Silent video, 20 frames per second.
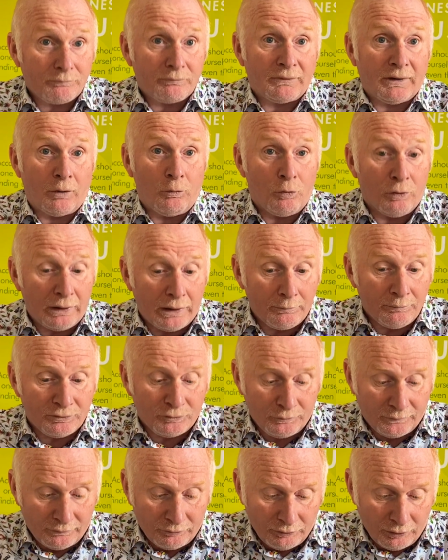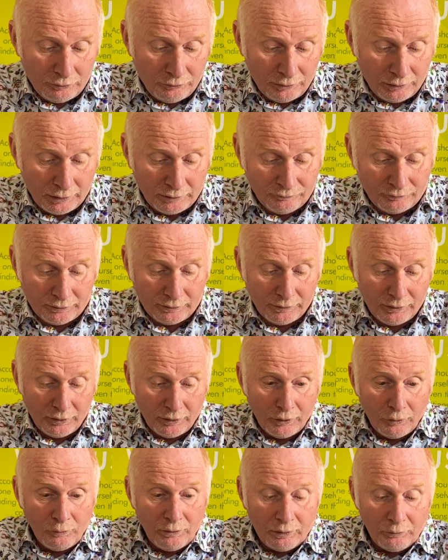Now, what happens with a rollover?
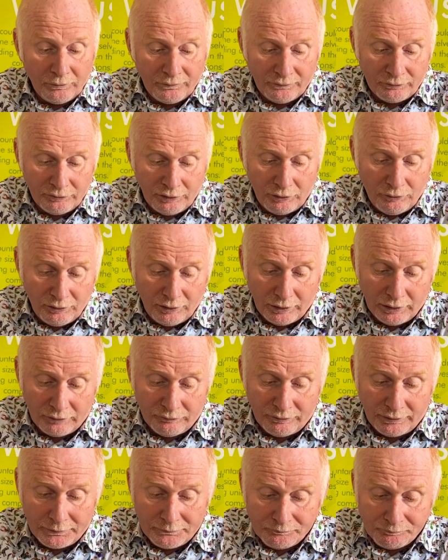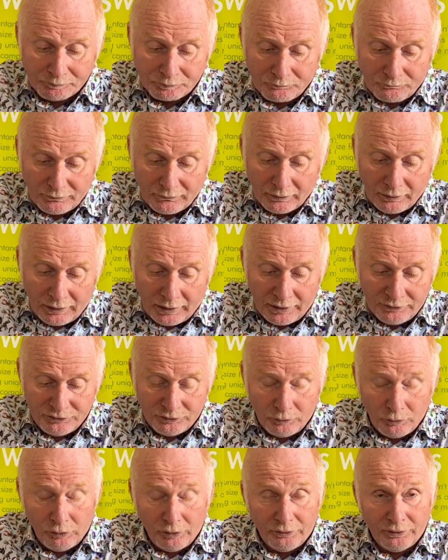Well, with a rollover, as
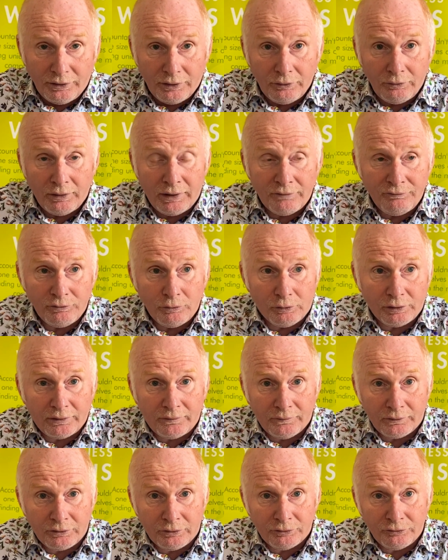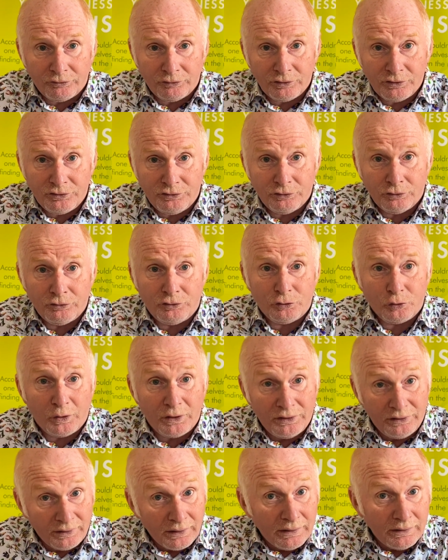you all know, everyone in the country is due
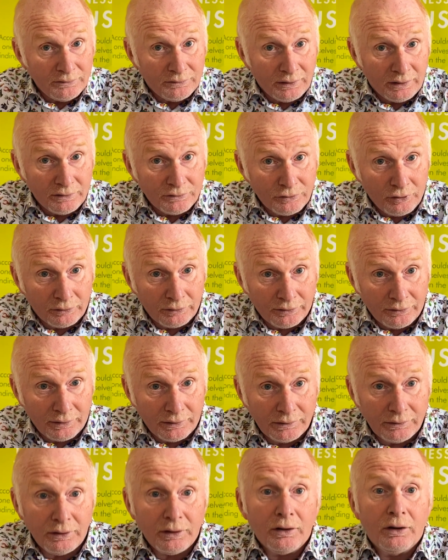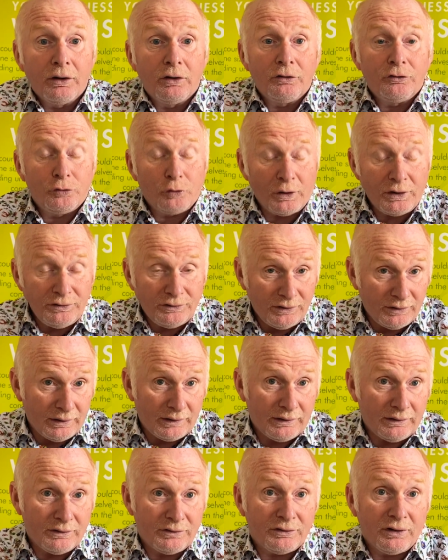28 days holiday. 20
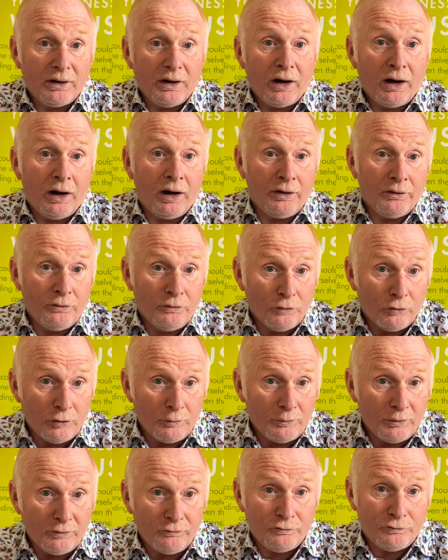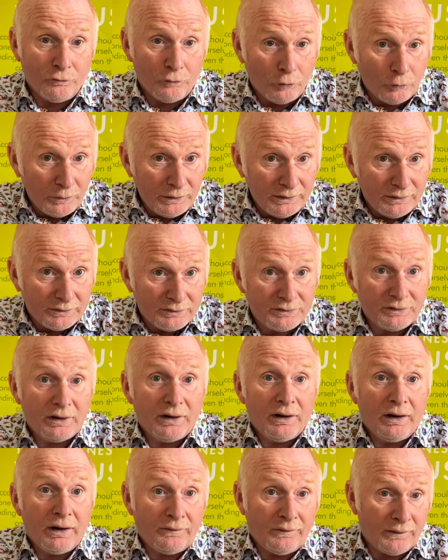days are normal 4 weeks,
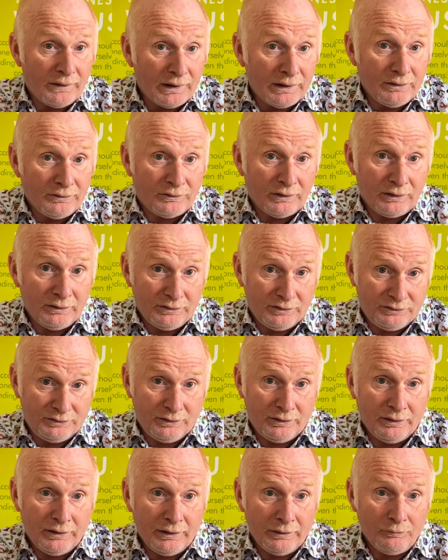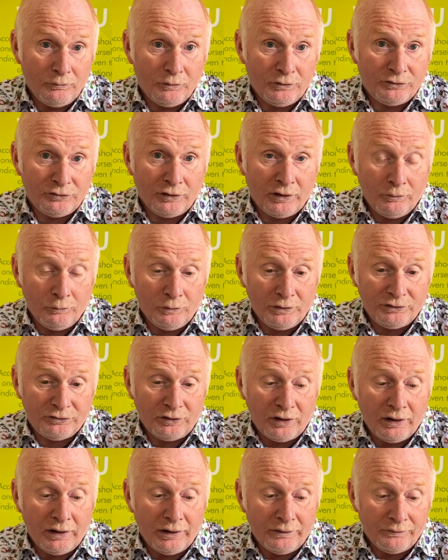and then 8 days, which
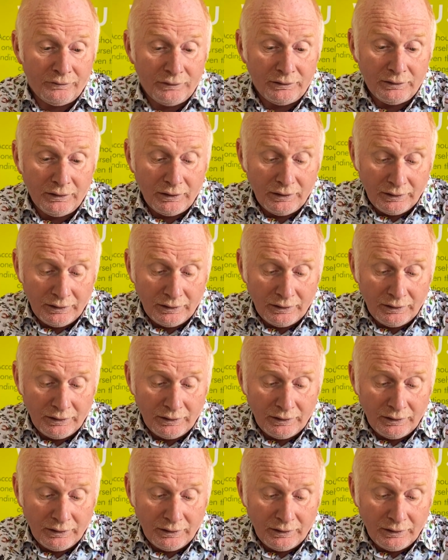are the